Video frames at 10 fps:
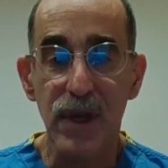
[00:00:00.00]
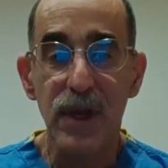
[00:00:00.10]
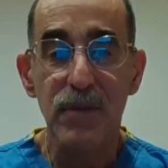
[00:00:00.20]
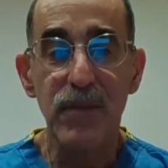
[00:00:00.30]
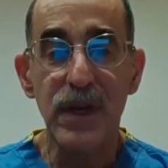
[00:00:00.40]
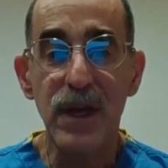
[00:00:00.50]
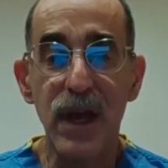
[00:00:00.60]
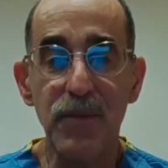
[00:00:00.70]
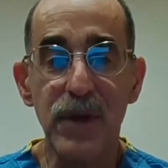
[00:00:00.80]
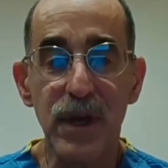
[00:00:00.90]
My
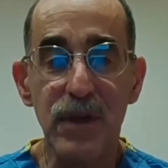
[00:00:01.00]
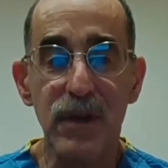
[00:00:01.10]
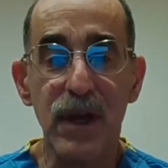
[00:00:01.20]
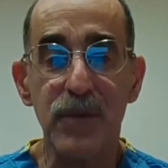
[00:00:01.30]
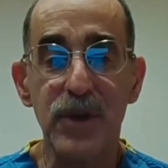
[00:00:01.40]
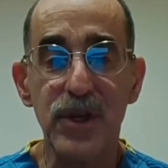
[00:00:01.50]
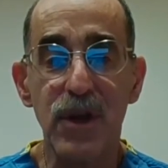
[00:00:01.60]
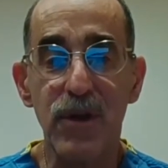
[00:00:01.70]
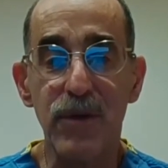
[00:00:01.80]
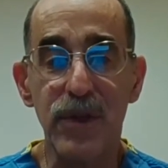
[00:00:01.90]
topic that I'll be
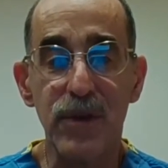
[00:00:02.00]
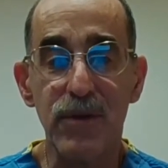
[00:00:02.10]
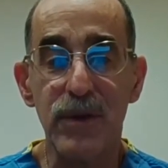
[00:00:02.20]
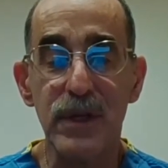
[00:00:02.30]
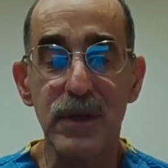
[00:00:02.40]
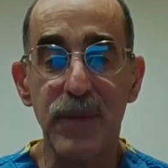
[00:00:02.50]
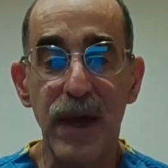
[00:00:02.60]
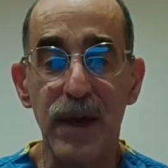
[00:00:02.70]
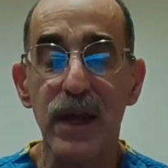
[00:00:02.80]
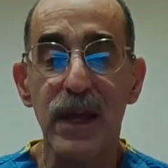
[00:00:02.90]
sharing with you is
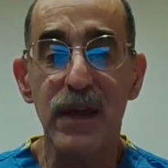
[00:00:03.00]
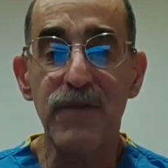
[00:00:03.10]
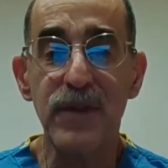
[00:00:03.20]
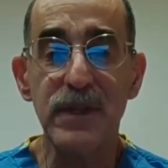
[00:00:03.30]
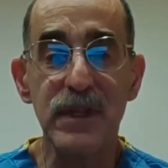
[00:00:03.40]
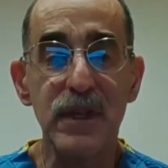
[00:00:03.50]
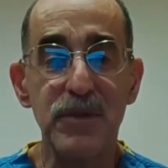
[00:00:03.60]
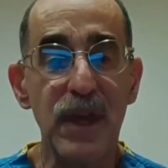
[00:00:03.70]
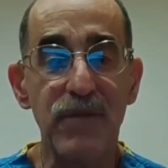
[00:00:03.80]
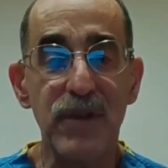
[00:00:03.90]
about infant sleep
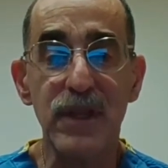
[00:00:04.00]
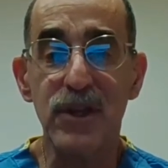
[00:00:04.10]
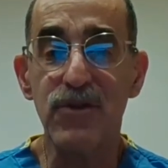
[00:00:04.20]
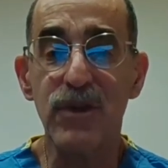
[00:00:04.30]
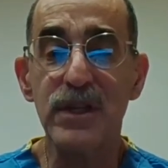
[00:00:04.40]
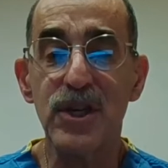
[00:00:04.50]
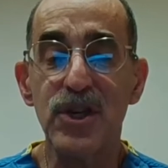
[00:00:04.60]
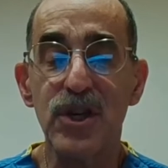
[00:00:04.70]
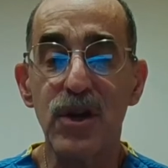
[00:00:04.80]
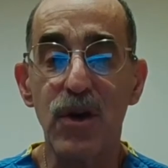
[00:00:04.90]
safety and the
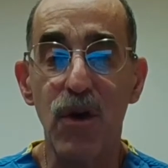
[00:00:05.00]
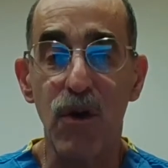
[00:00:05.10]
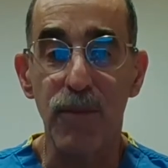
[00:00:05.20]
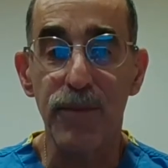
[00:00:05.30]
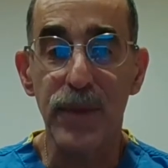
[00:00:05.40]
transition home.